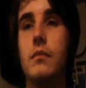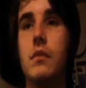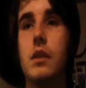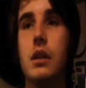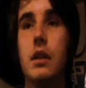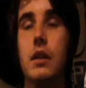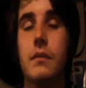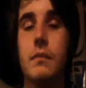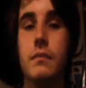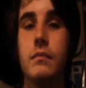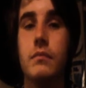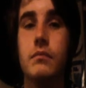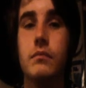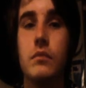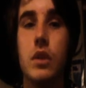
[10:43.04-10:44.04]

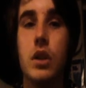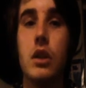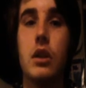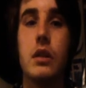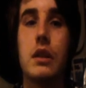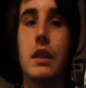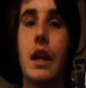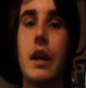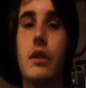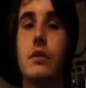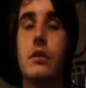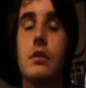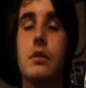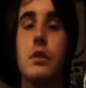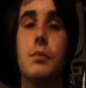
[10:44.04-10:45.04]
her
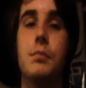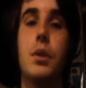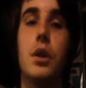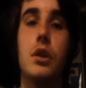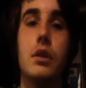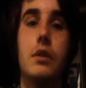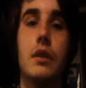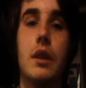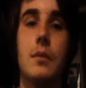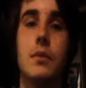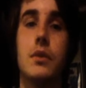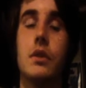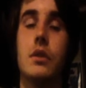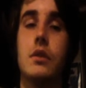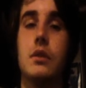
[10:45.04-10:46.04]
character just pushing her up.
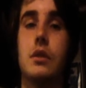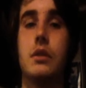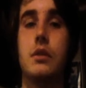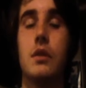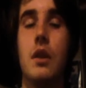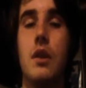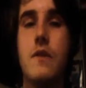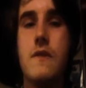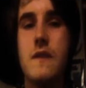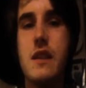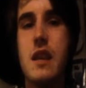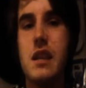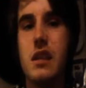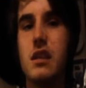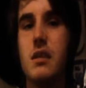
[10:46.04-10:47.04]
So it's just
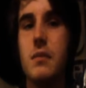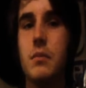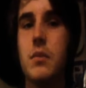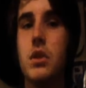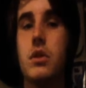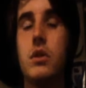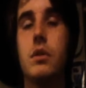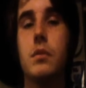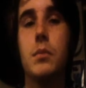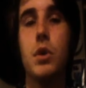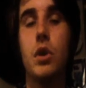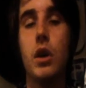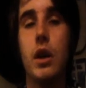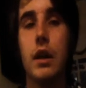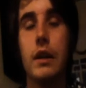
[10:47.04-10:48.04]
yes, more
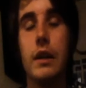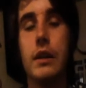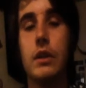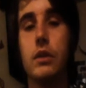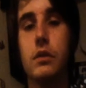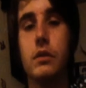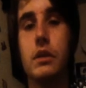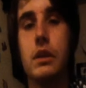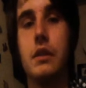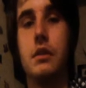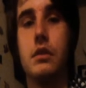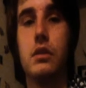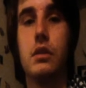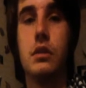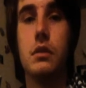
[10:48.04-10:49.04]
Harley content.
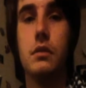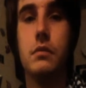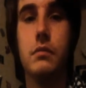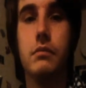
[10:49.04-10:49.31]
So